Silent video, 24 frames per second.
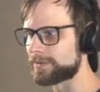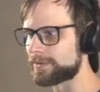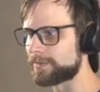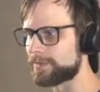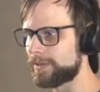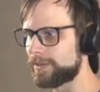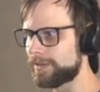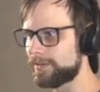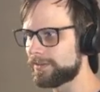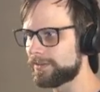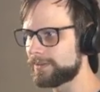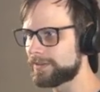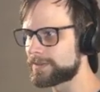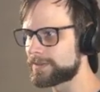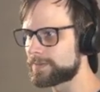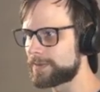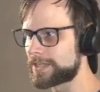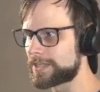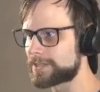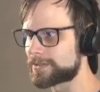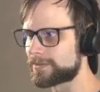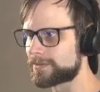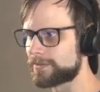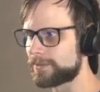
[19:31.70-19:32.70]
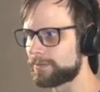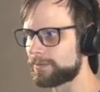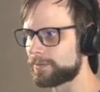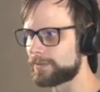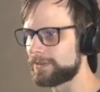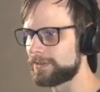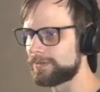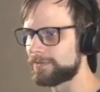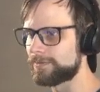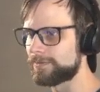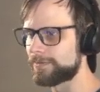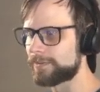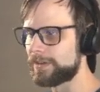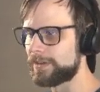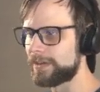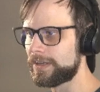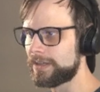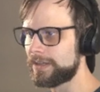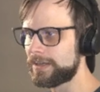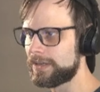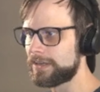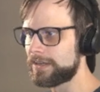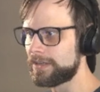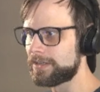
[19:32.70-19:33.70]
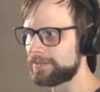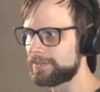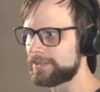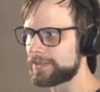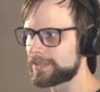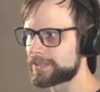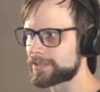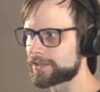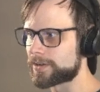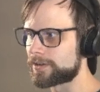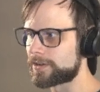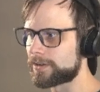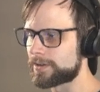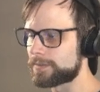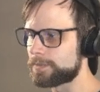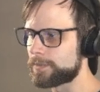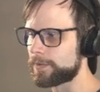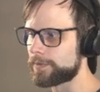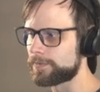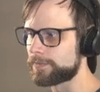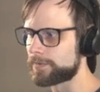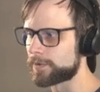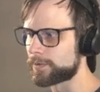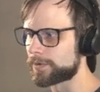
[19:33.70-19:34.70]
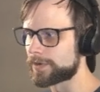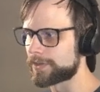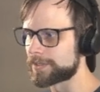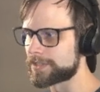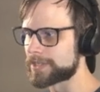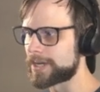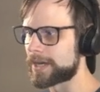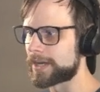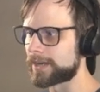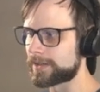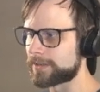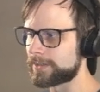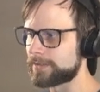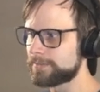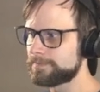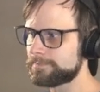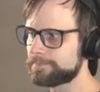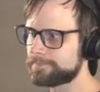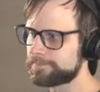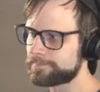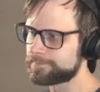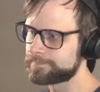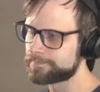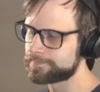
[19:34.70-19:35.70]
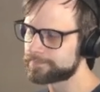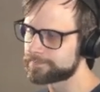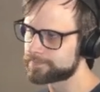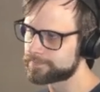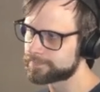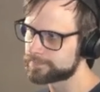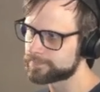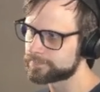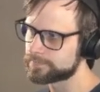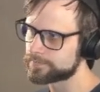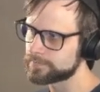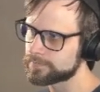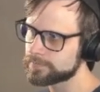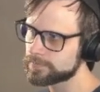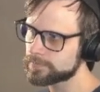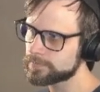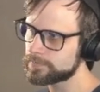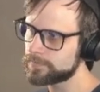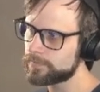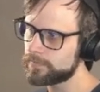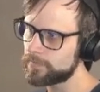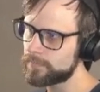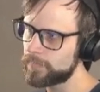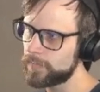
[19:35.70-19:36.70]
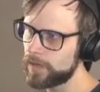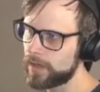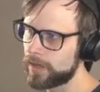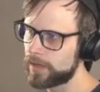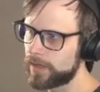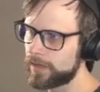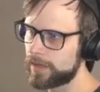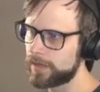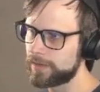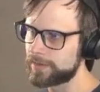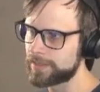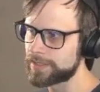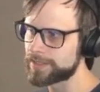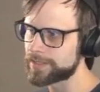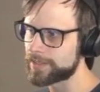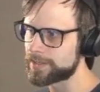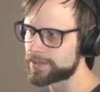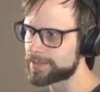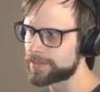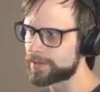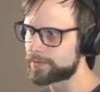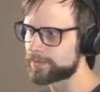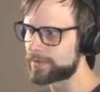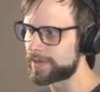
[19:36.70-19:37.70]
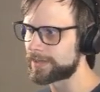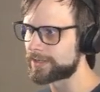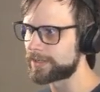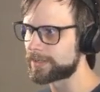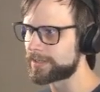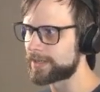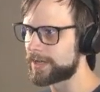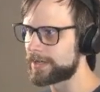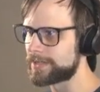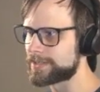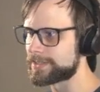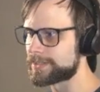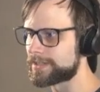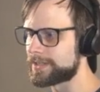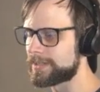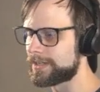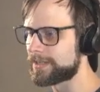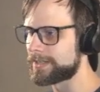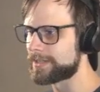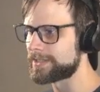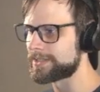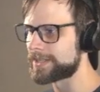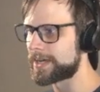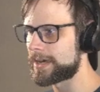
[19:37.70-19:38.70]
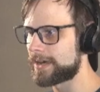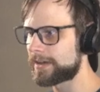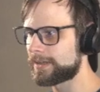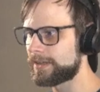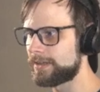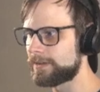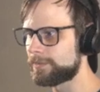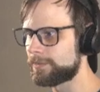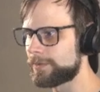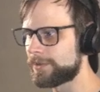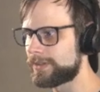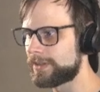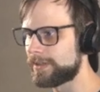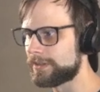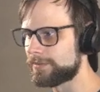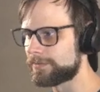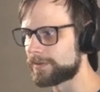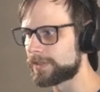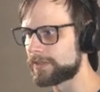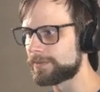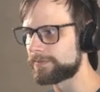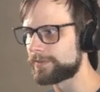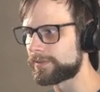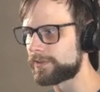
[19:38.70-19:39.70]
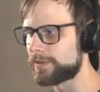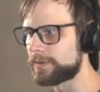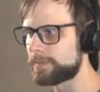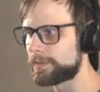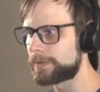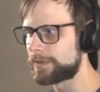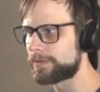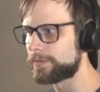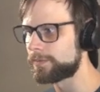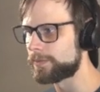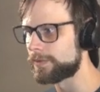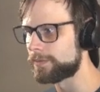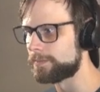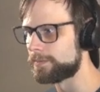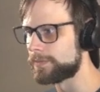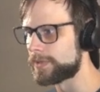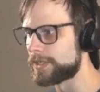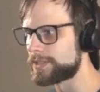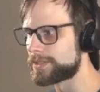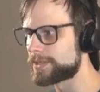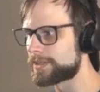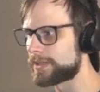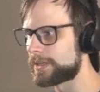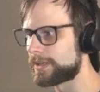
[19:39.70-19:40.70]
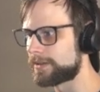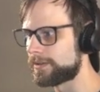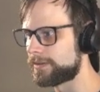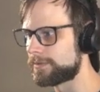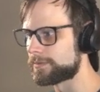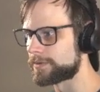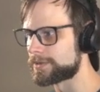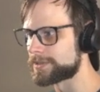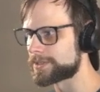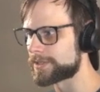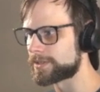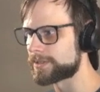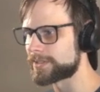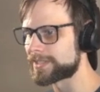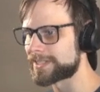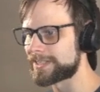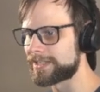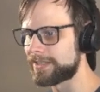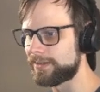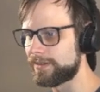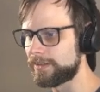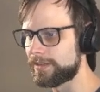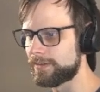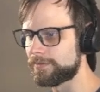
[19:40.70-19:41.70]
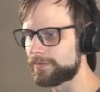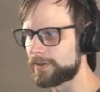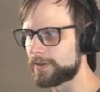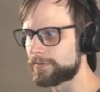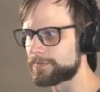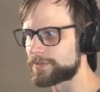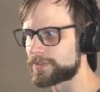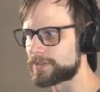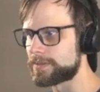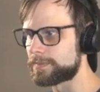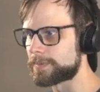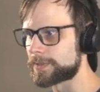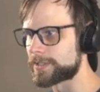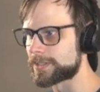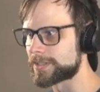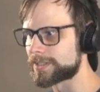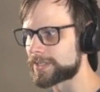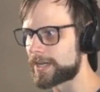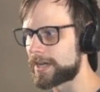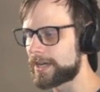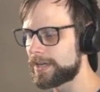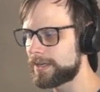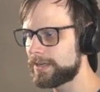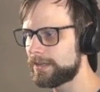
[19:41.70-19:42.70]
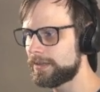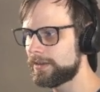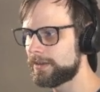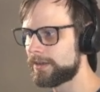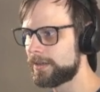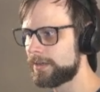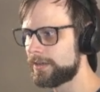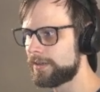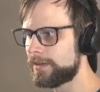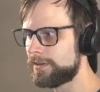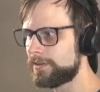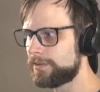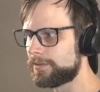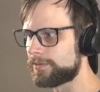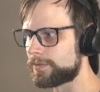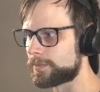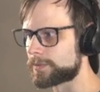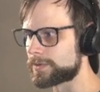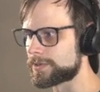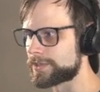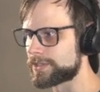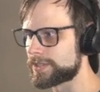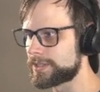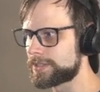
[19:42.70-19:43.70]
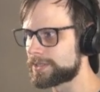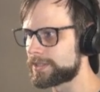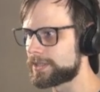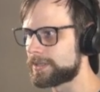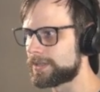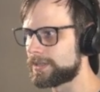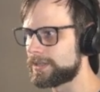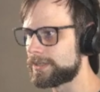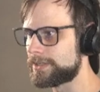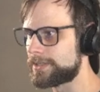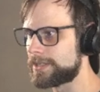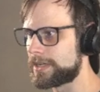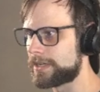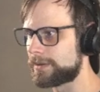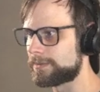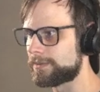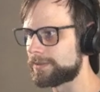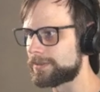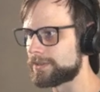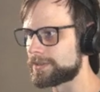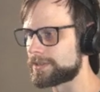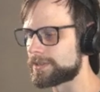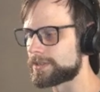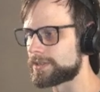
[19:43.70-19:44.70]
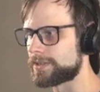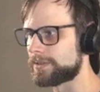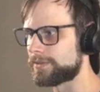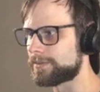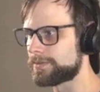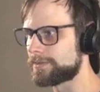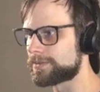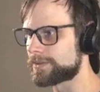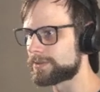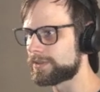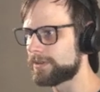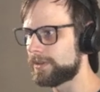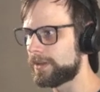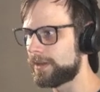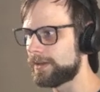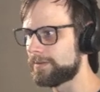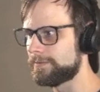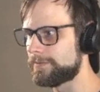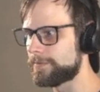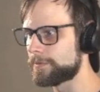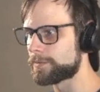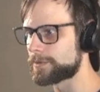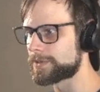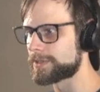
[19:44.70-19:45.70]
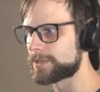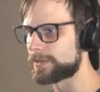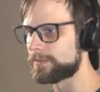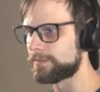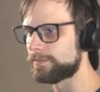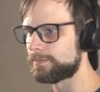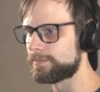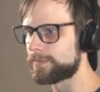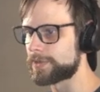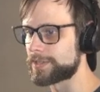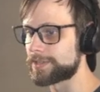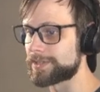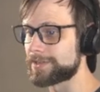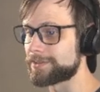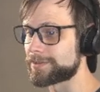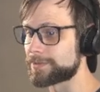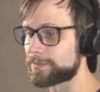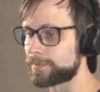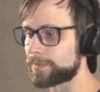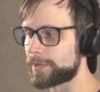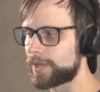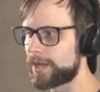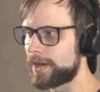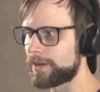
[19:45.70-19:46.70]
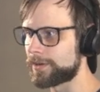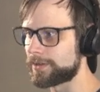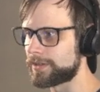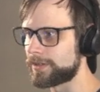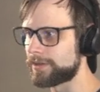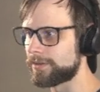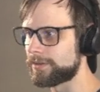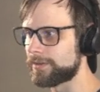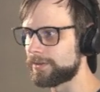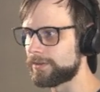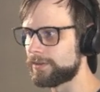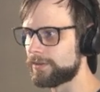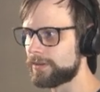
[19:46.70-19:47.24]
with. Let's make sure that we've discarded before attacking. Uh, let's also recognize that attacking with the Evolved Sleeper will most likely result in the Evolved Sleeper dying. So we're just going to attack with the Shieldred and force a potential block here.